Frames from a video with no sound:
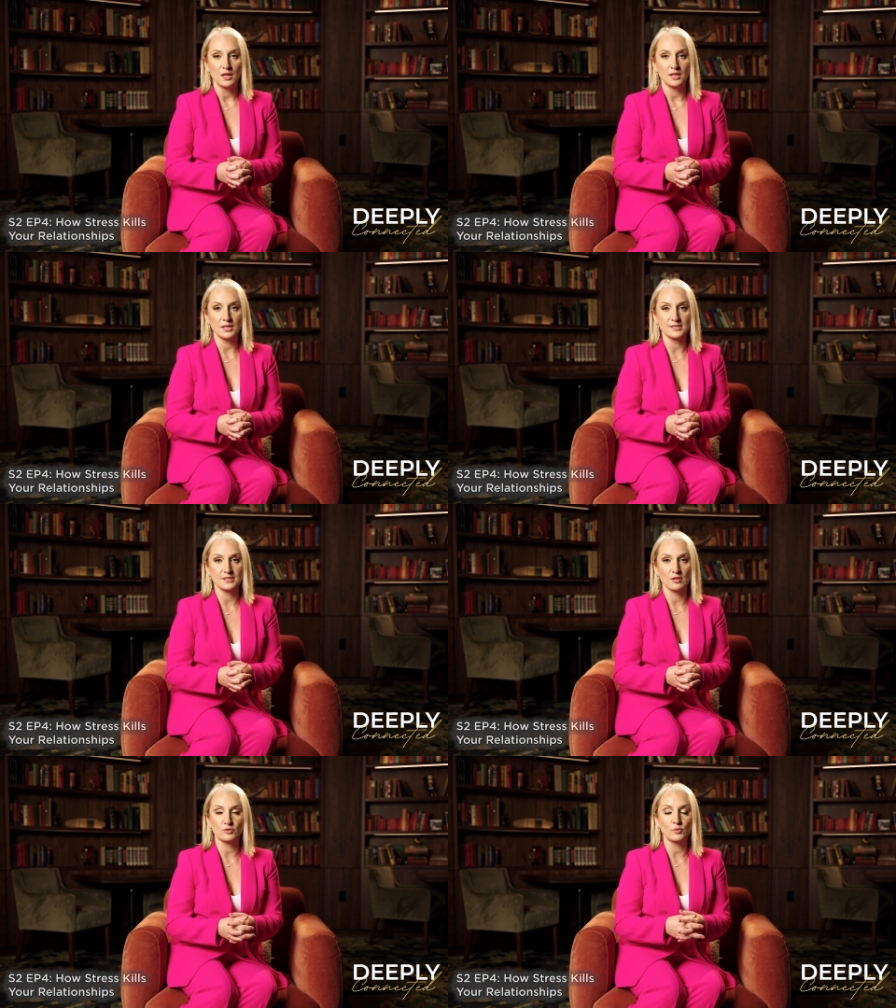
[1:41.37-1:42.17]
is
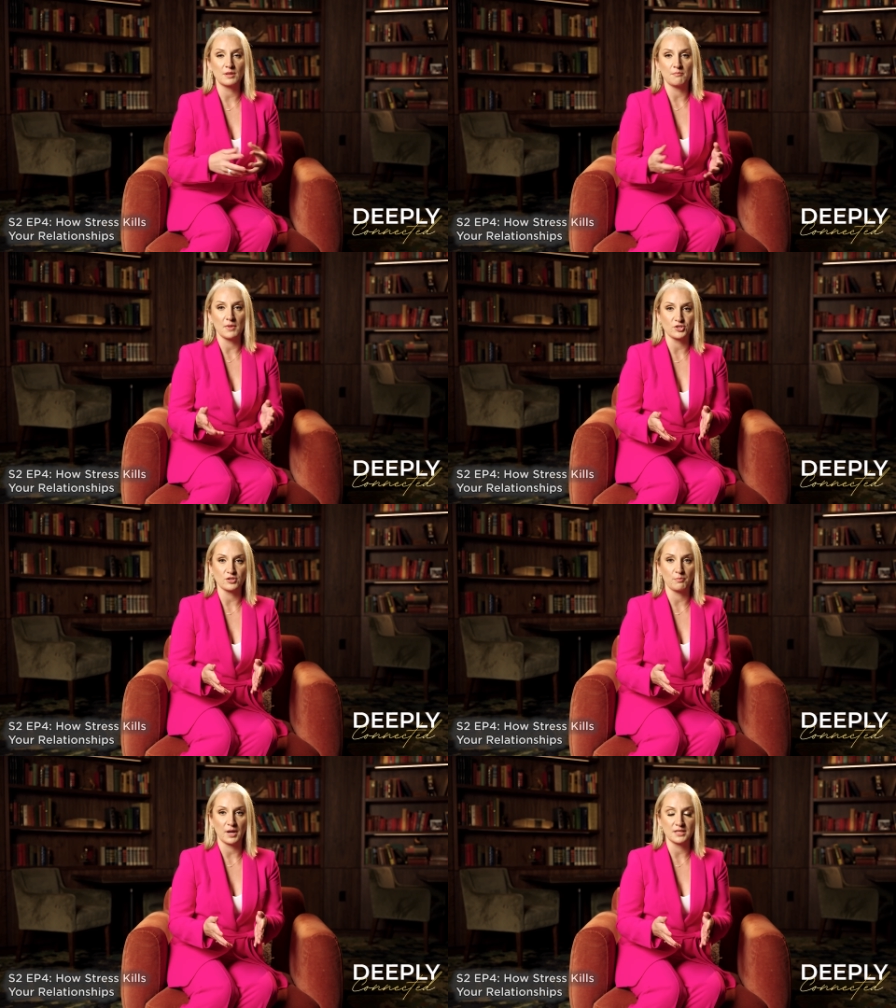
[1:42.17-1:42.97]
not really
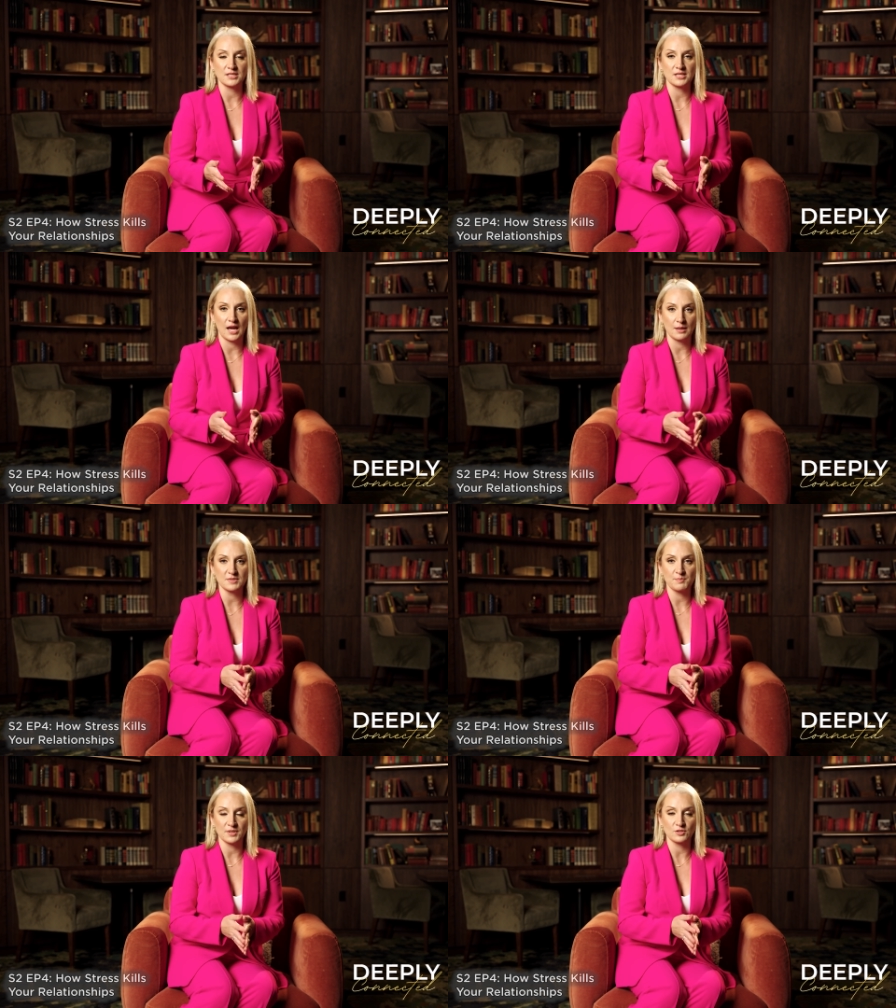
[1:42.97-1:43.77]
measured by the time
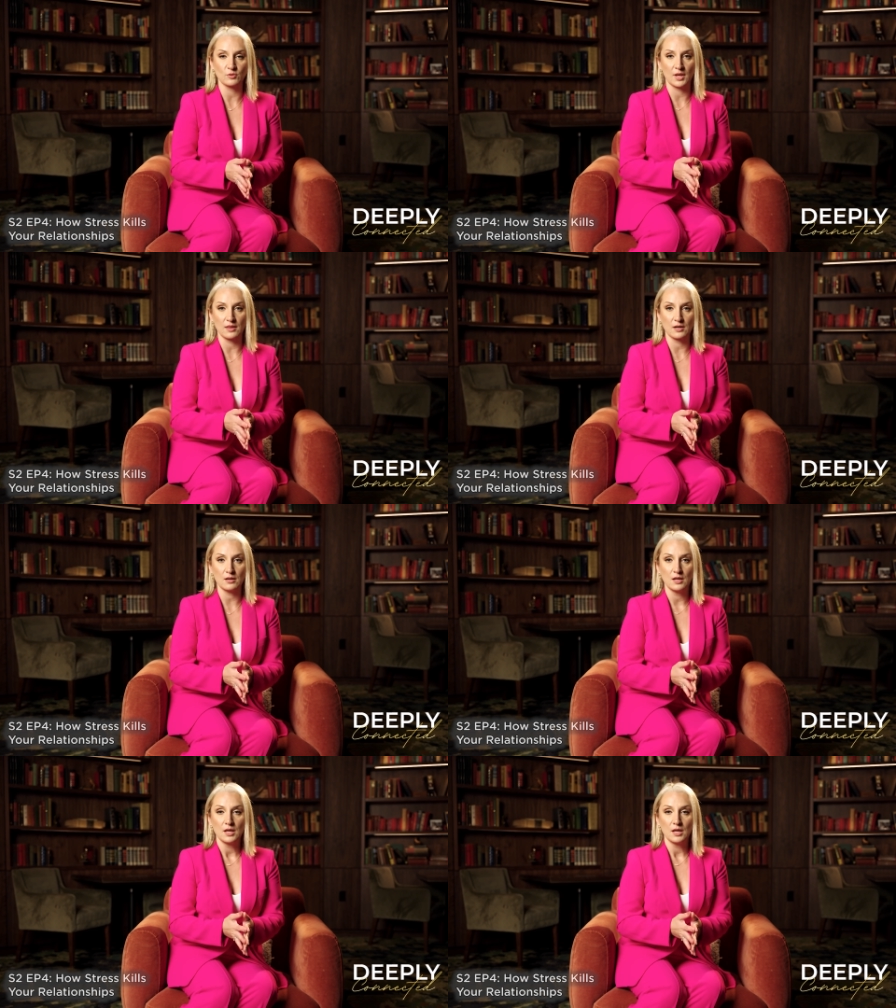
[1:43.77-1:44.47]
spent together.